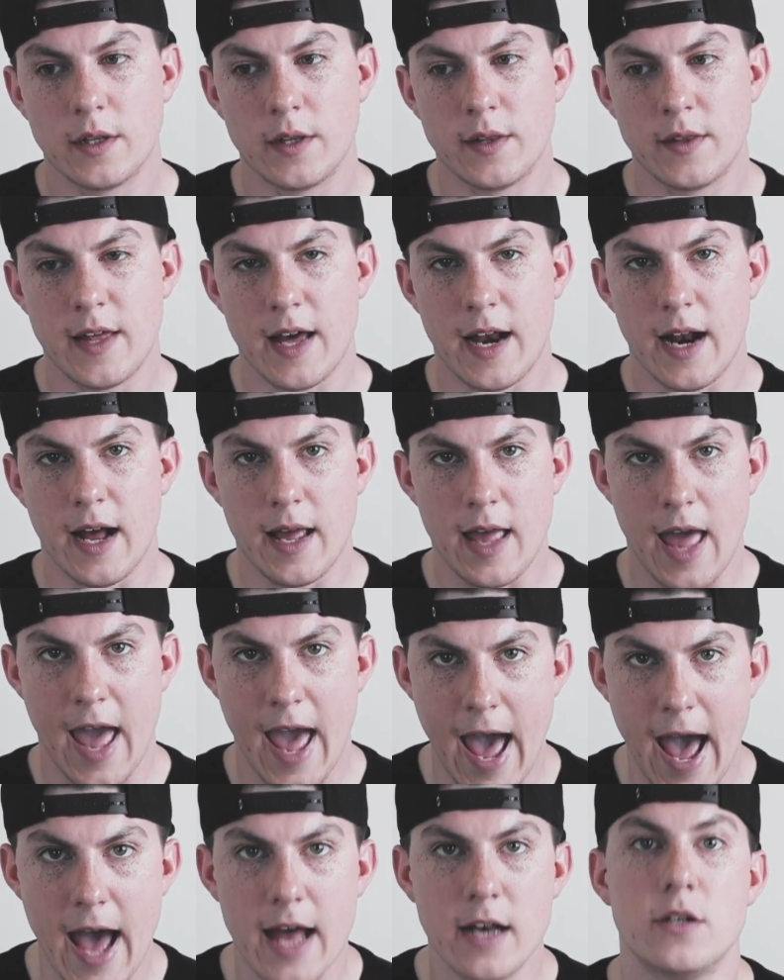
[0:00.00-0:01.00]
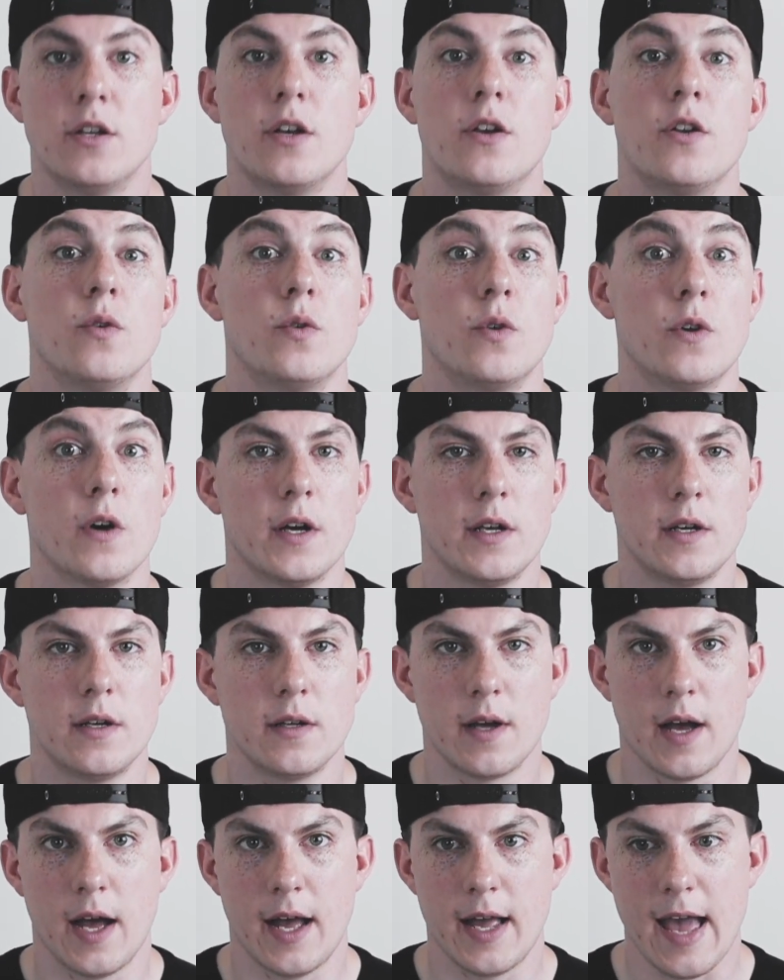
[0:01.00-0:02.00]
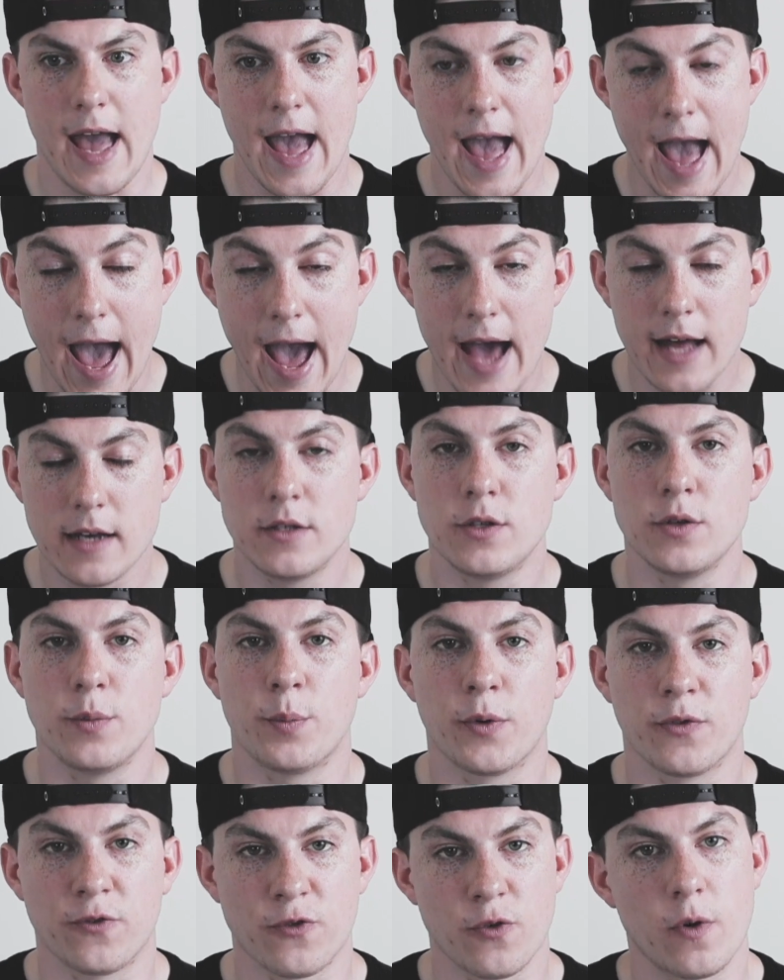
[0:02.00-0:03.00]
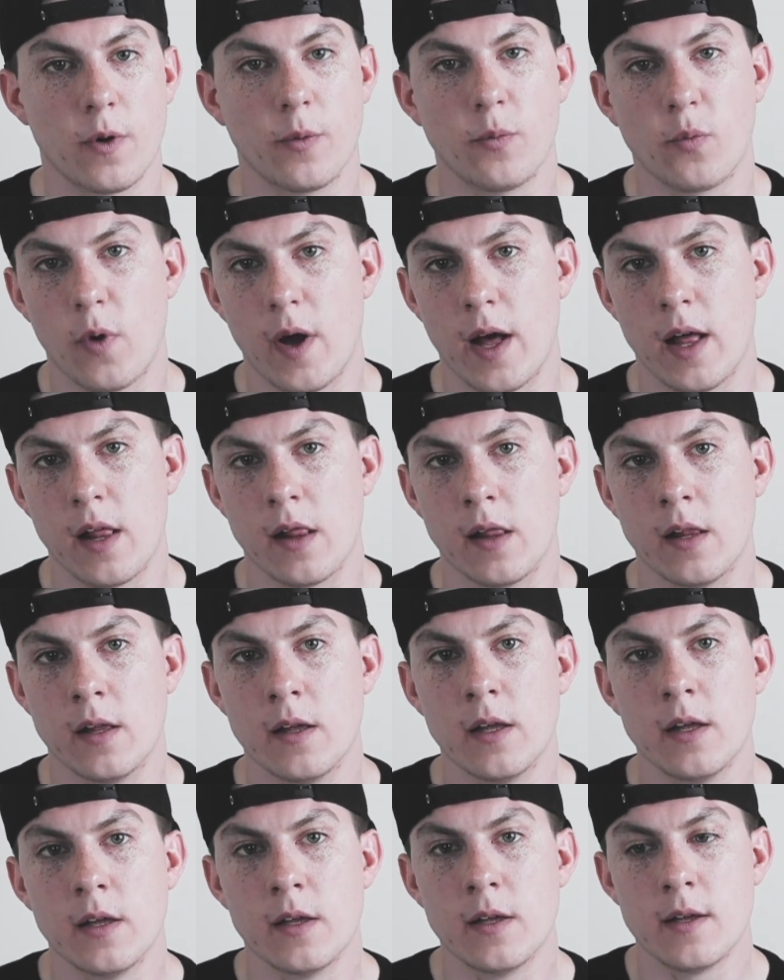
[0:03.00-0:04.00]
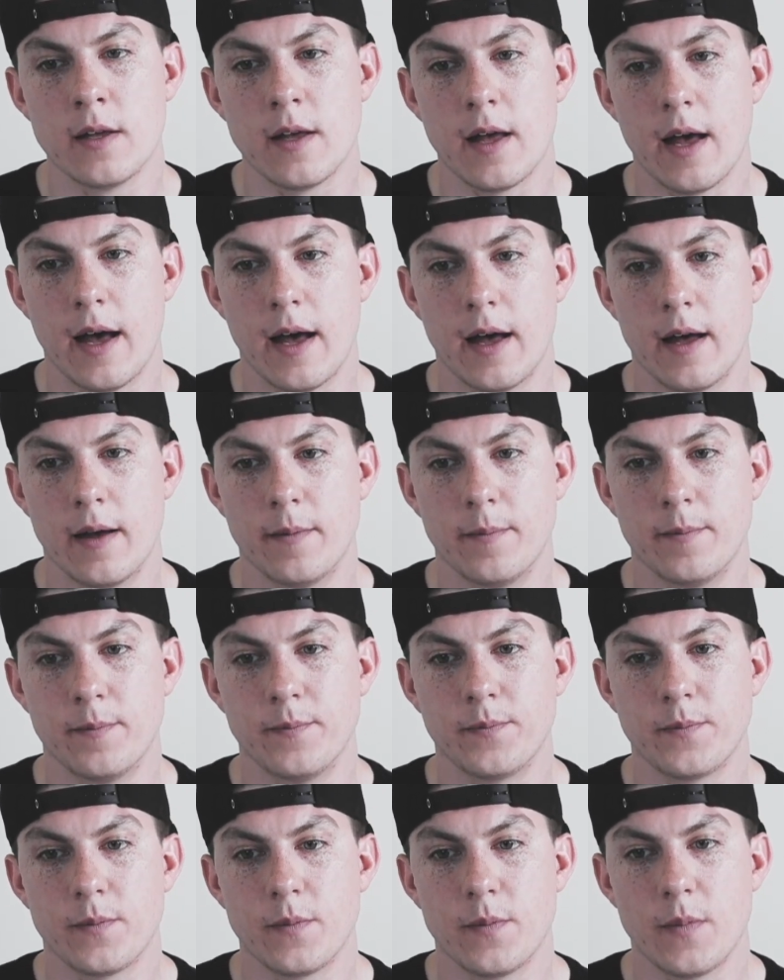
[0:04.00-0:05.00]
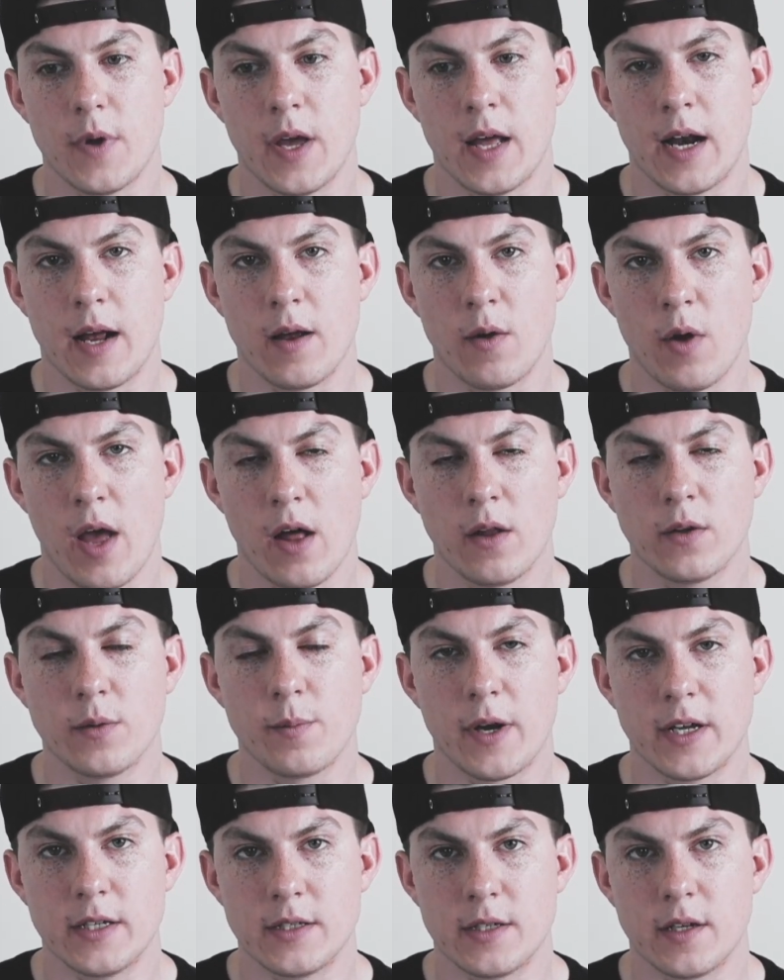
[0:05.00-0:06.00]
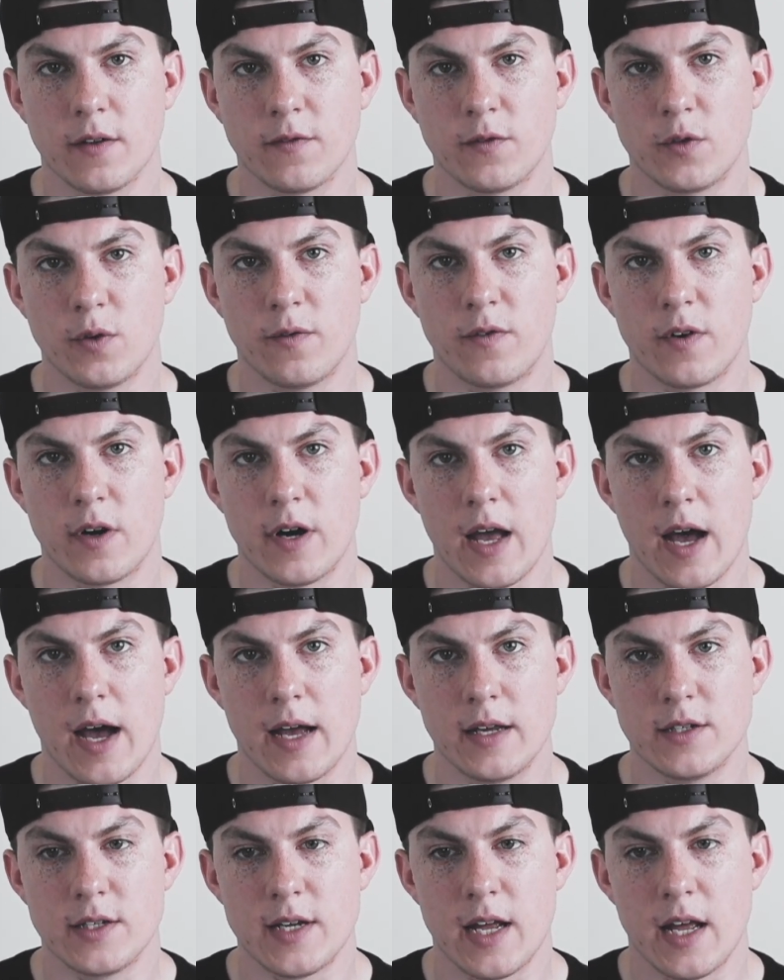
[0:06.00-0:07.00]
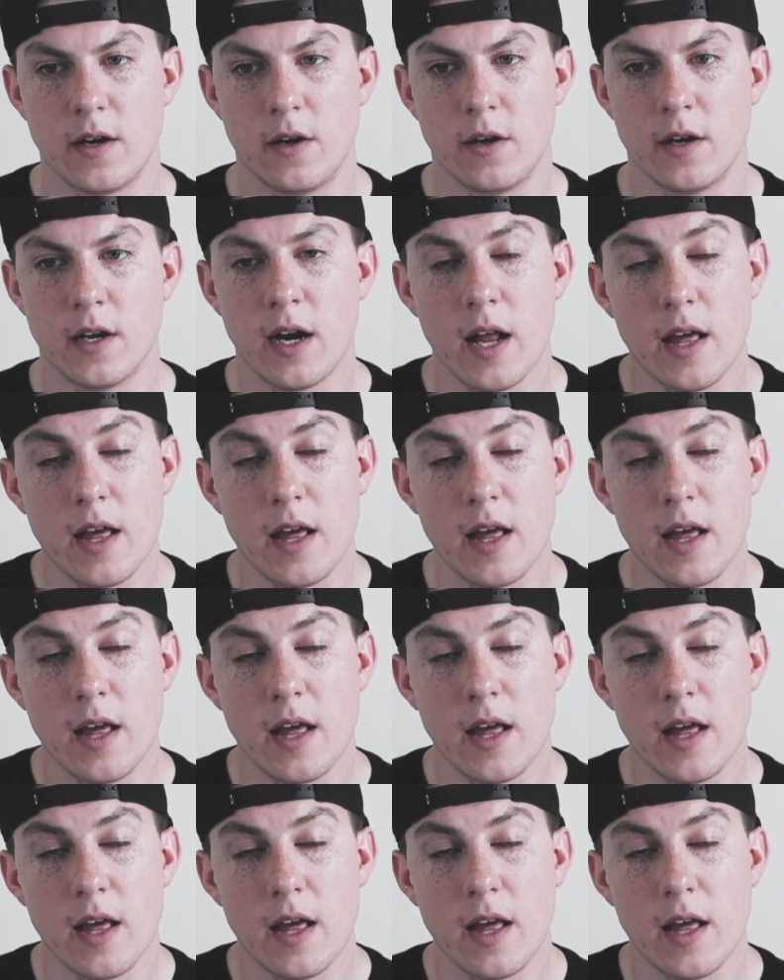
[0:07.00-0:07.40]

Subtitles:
that I had to do good. I had to perform well, and I held myself to a very high standard. And